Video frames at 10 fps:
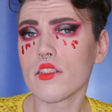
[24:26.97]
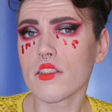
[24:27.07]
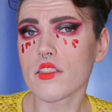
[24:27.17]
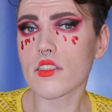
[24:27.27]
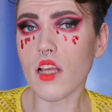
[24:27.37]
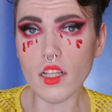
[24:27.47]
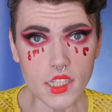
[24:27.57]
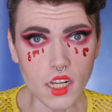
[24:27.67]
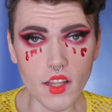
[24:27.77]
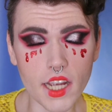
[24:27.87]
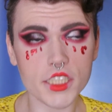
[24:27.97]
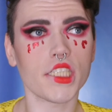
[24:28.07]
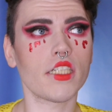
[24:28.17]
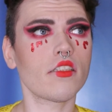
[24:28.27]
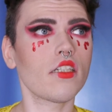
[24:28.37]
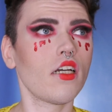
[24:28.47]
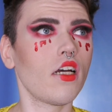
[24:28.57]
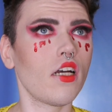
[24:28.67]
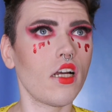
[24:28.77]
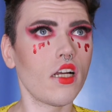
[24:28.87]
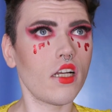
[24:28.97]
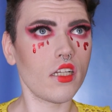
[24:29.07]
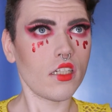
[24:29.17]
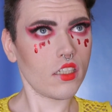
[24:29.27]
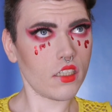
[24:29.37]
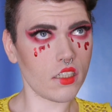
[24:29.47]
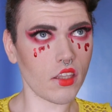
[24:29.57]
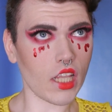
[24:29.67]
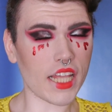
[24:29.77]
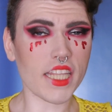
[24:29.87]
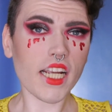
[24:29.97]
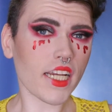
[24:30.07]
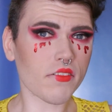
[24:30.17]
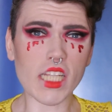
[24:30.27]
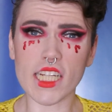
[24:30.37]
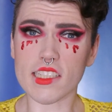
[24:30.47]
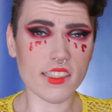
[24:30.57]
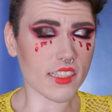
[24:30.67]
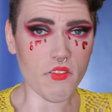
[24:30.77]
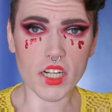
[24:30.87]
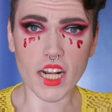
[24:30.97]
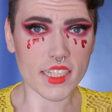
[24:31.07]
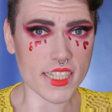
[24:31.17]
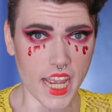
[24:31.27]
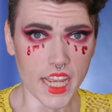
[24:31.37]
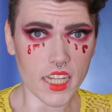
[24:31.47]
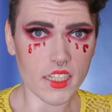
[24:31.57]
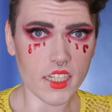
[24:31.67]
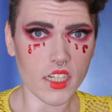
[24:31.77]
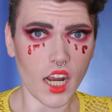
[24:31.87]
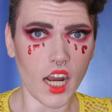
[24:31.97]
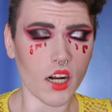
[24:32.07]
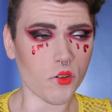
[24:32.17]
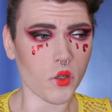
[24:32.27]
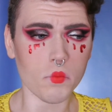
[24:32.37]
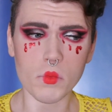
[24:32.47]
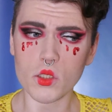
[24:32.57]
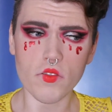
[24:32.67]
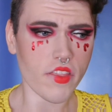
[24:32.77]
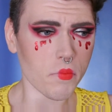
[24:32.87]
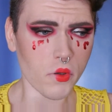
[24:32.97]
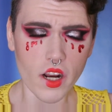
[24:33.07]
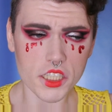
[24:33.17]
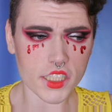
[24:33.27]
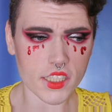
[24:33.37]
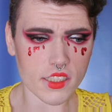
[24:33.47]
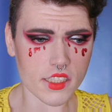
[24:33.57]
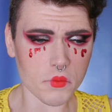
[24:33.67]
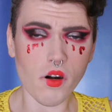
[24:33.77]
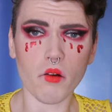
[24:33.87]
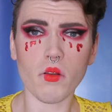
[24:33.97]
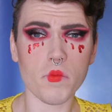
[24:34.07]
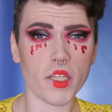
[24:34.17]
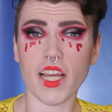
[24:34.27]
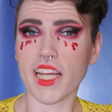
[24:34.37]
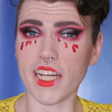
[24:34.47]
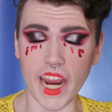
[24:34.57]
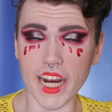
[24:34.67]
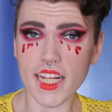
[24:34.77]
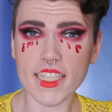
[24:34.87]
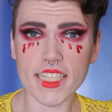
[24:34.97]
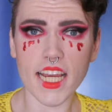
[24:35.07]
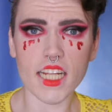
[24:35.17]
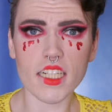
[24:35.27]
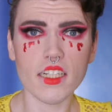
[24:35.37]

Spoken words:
Solid collection. I think I give it like a 7 out of 10. Remove the brushes, it'd probably be like an 8 out of 10.